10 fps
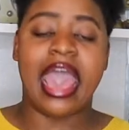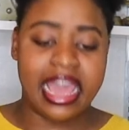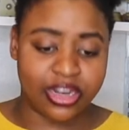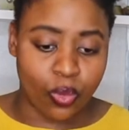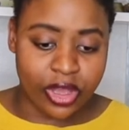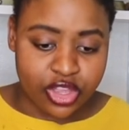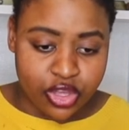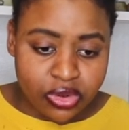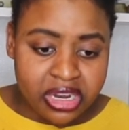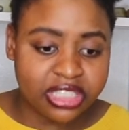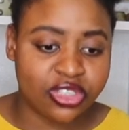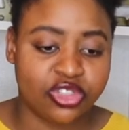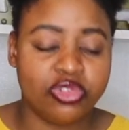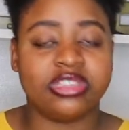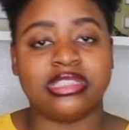And what you need to
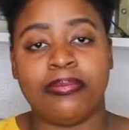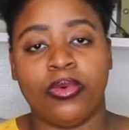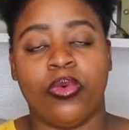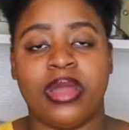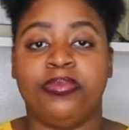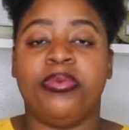do is number one,